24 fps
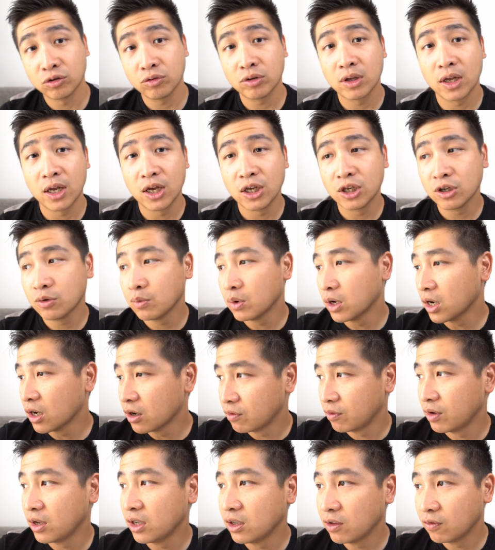so the agent will
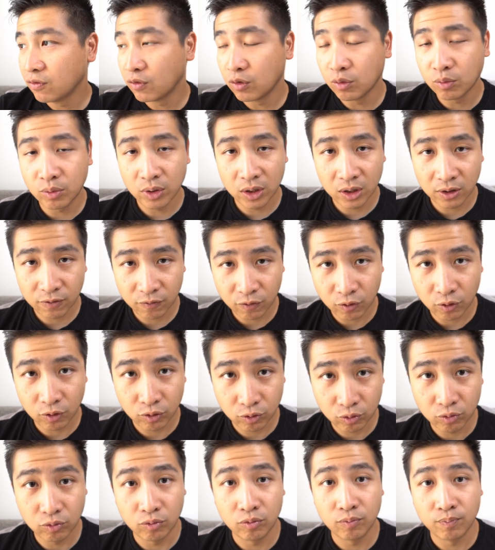arrange viewing for
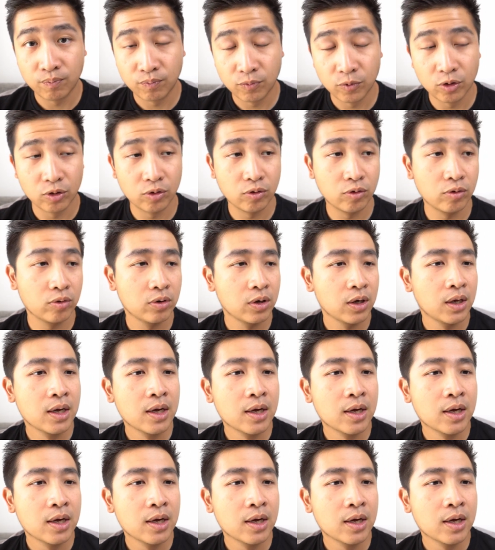you, you know,